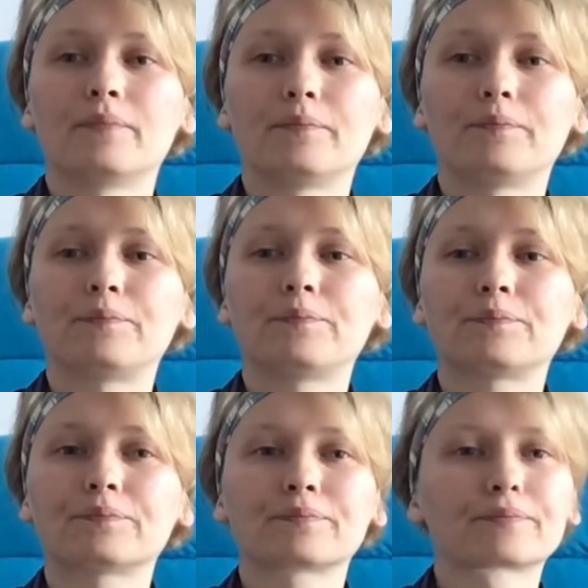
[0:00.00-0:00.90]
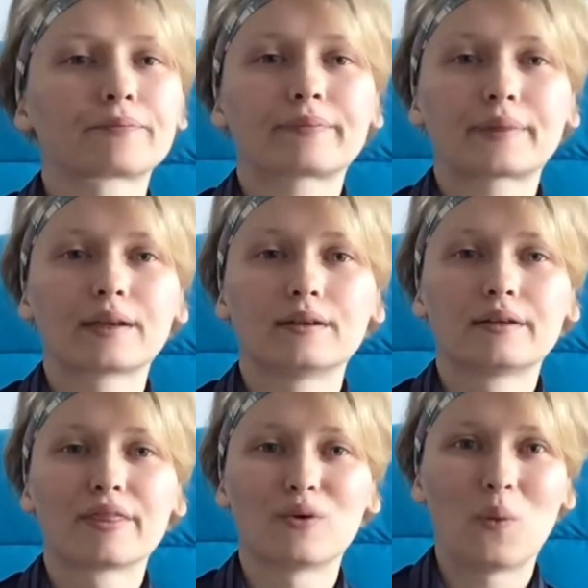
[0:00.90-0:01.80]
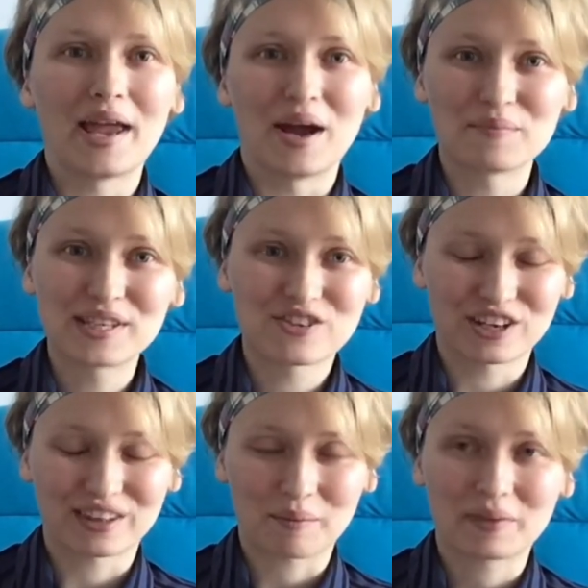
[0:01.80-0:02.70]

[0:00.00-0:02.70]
um, the way I'm teaching them.